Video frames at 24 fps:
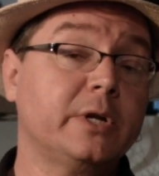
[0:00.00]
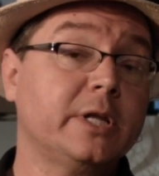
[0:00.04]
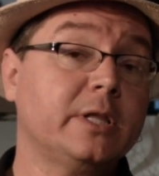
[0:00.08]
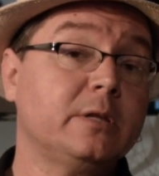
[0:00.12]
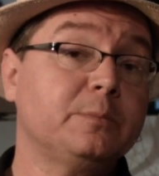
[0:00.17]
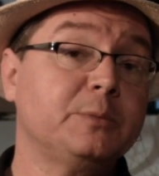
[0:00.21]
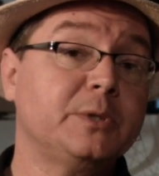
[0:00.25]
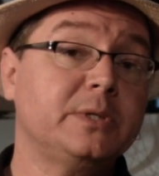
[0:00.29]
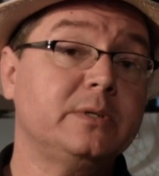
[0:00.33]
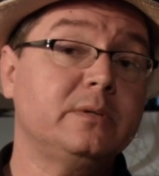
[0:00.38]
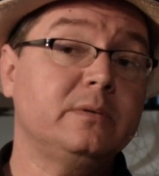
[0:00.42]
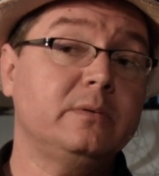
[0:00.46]

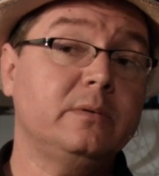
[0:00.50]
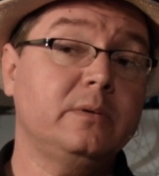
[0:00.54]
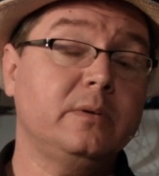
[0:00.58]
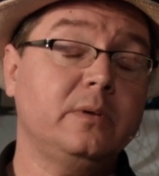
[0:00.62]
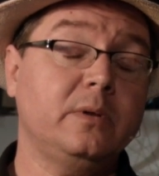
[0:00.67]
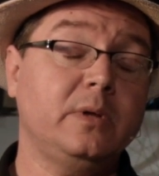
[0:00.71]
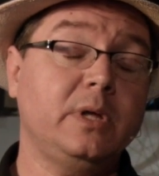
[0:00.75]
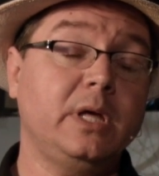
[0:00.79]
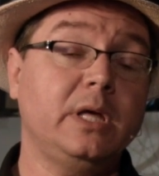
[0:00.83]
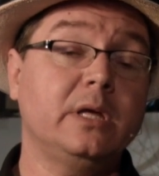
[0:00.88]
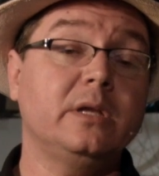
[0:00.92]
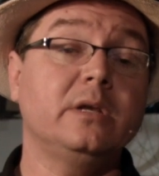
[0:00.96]
element
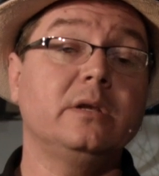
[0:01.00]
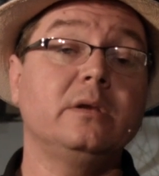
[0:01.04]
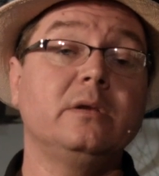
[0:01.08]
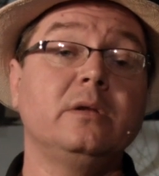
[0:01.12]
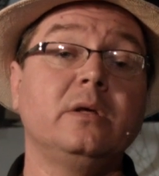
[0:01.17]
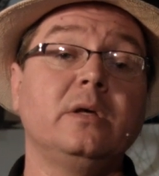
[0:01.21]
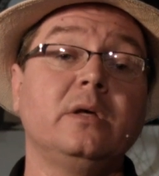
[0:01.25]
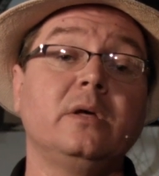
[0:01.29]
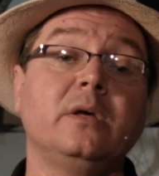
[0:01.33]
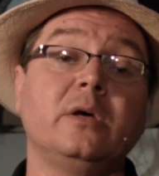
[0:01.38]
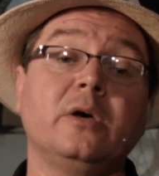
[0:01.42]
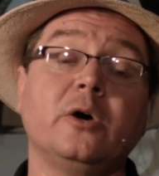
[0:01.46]
in
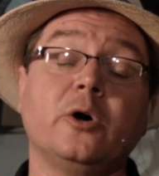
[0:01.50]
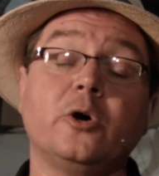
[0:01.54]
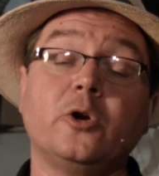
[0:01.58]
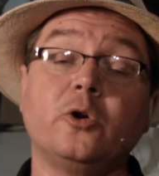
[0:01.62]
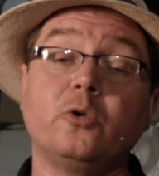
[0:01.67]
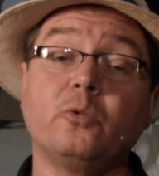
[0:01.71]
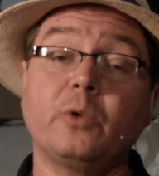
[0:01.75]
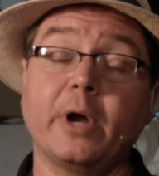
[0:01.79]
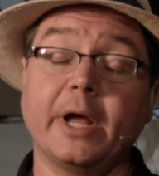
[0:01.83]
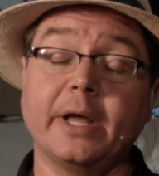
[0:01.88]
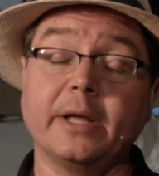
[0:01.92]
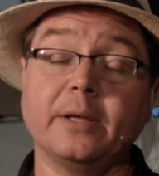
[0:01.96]
an
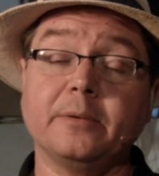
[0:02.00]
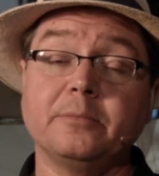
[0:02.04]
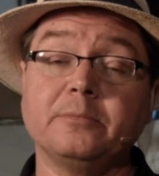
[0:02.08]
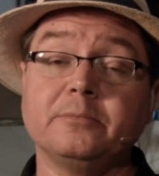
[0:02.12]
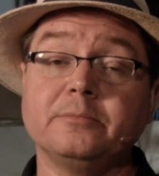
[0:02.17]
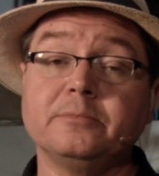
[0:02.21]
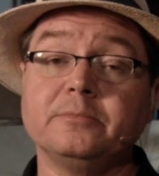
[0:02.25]
array